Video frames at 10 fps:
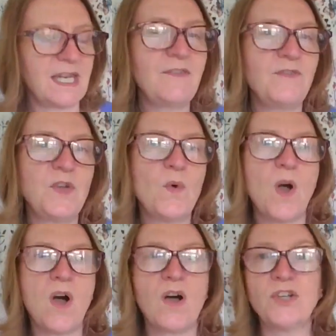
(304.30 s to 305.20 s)
if you
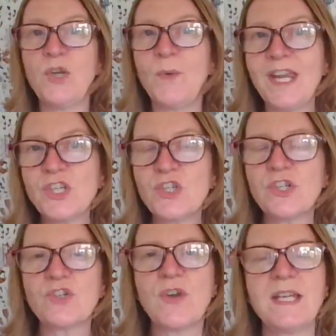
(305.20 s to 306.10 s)
are newish
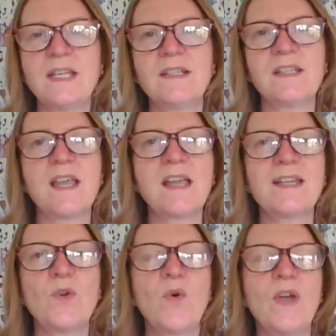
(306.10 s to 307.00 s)
to training
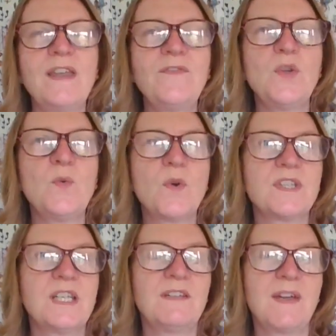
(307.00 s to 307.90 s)
design, or if you want
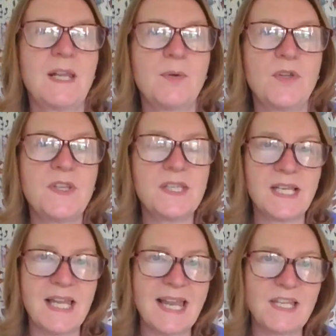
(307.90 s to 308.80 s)
to develop others,
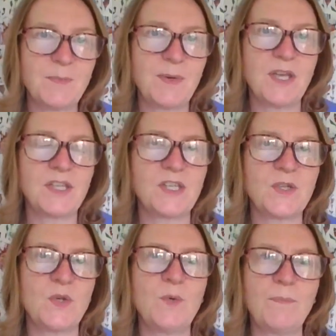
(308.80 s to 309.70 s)
like the
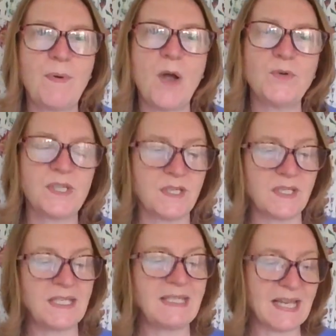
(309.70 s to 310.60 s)
person who
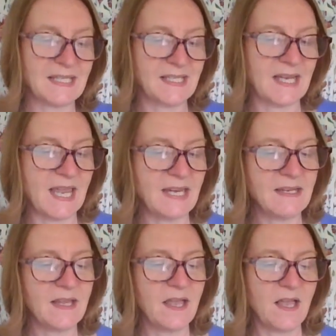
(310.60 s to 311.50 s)
posted yesterday
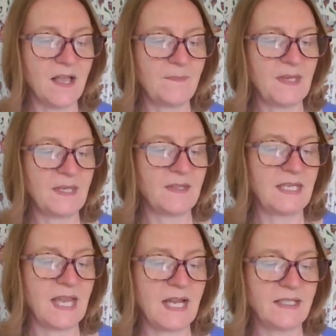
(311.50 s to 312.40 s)
in
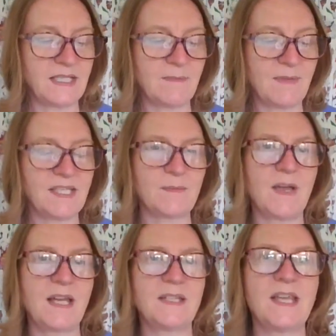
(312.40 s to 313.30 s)
the L&D
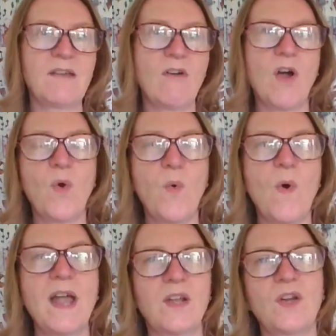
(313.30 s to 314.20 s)
Mastermind, there are
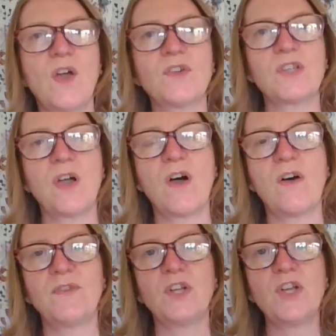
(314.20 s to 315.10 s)
quite a lot
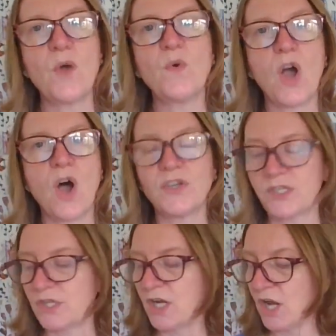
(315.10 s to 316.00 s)
of
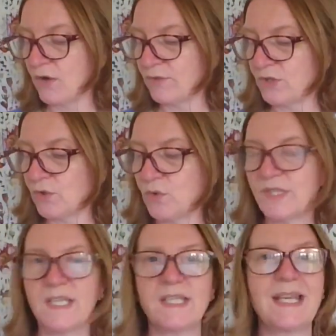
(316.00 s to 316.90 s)
low-cost
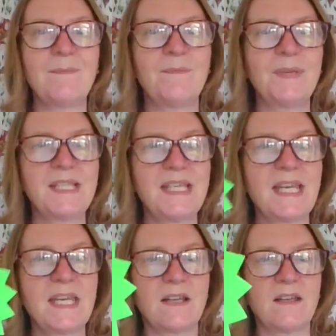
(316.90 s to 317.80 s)
resources. In
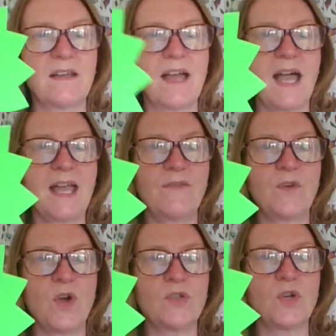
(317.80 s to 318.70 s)
particular, I have
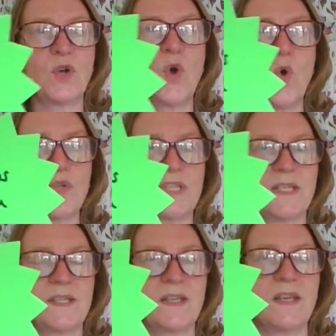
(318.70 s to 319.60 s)
got
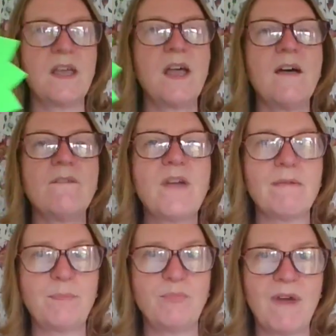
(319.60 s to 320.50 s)
courses.
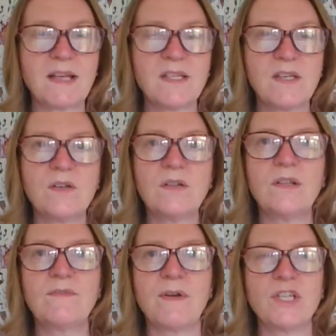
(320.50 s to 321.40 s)
Very
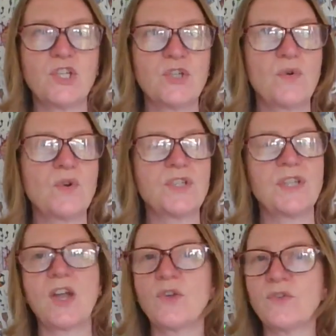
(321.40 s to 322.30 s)
practical, very short.
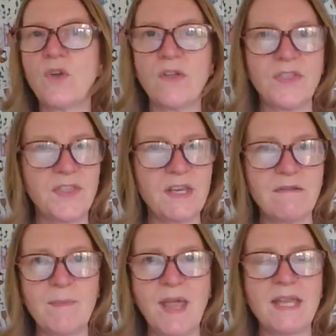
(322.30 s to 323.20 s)
They are not
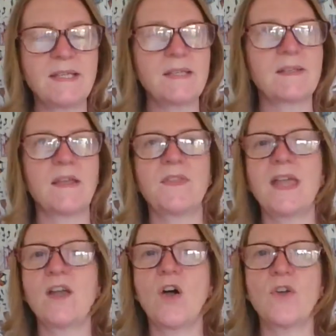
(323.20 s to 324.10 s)
theory-based.
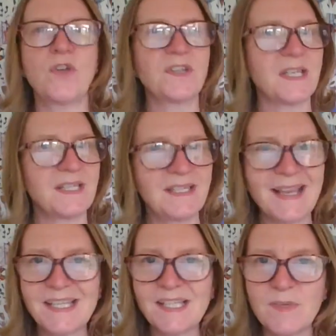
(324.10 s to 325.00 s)
They are not
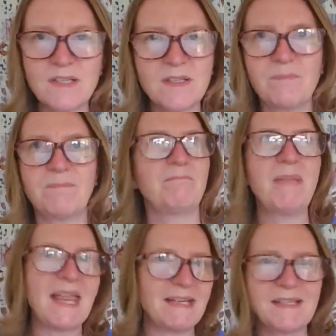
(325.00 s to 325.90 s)

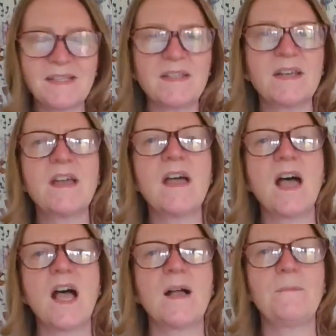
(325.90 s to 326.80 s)
assessment-based.
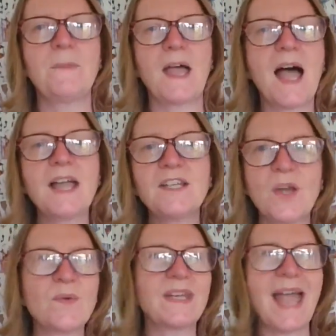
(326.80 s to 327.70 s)
I
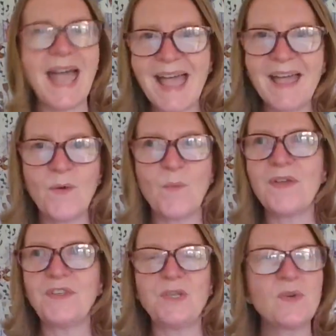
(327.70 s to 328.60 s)
don't care
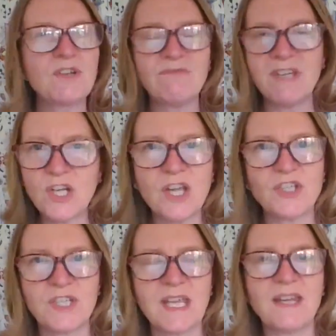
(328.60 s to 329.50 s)
whether you can
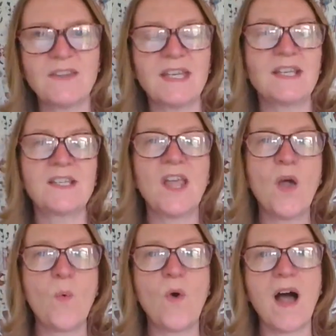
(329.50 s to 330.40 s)
regurgitate things.
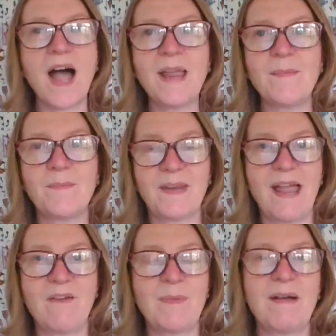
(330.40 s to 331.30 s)
What I
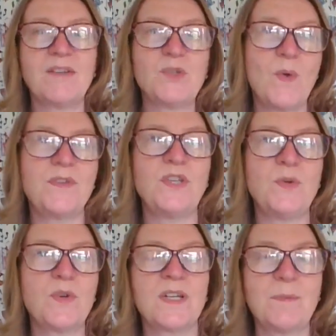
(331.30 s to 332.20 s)
care about is whether
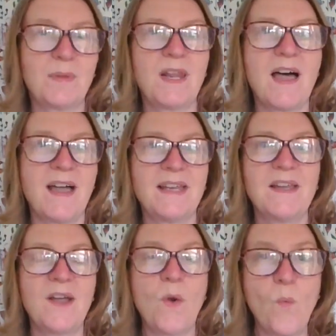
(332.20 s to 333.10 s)
you can apply
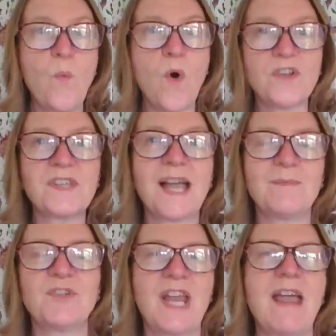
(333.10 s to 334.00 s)
what
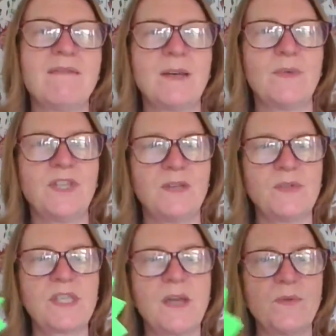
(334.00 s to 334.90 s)
I'm sharing with you.
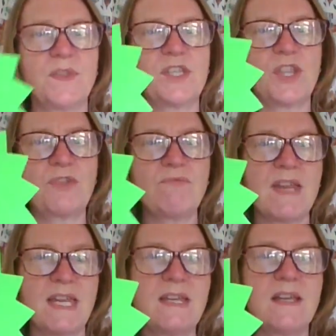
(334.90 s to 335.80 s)
So there's
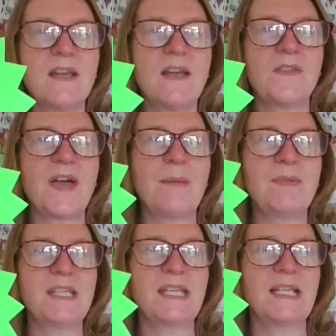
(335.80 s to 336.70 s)
three that I
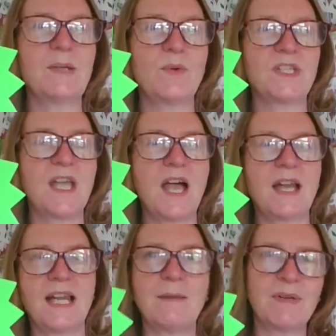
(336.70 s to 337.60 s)
particularly want to
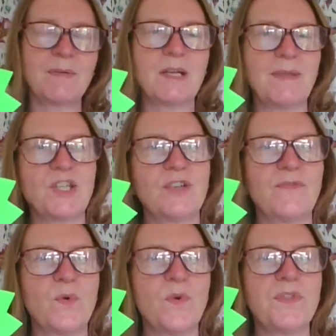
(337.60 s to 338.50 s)
highlight, but I'm going to mention a
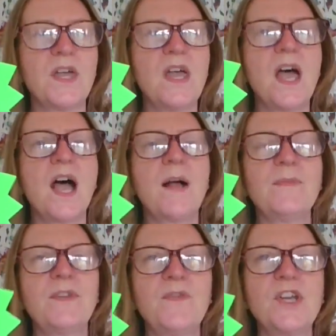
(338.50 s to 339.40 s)
fourth.
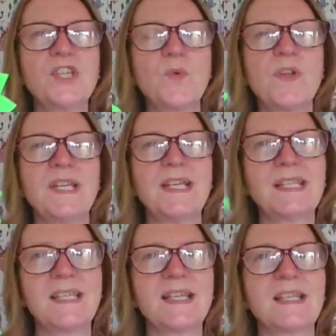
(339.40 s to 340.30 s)
The first one
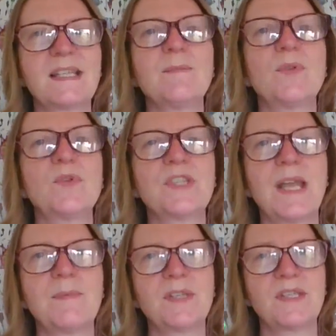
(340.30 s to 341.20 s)
is 6 simple
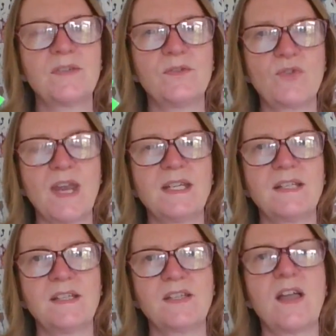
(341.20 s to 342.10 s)
steps to
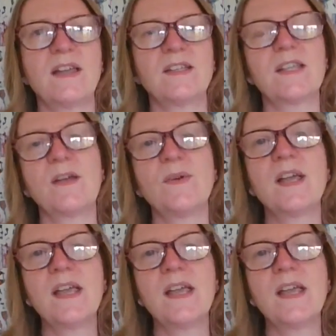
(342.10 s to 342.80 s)
training design. So